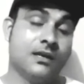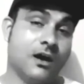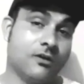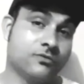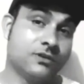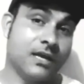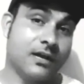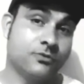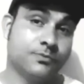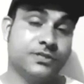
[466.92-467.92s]
Now I would
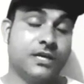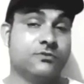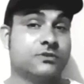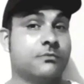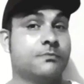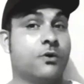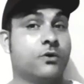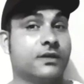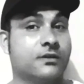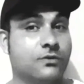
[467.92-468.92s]
like to present you some
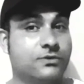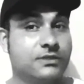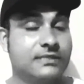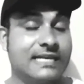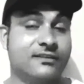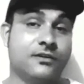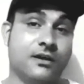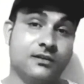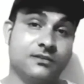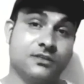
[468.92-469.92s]
important questions and their
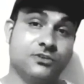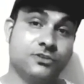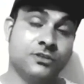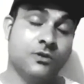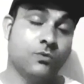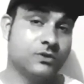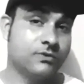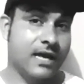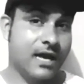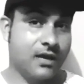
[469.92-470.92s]
answers which
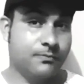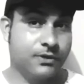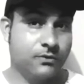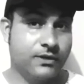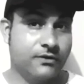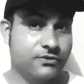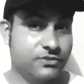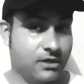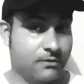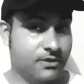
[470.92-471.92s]
will help you in your
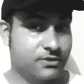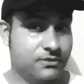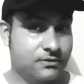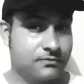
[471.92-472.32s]
examination.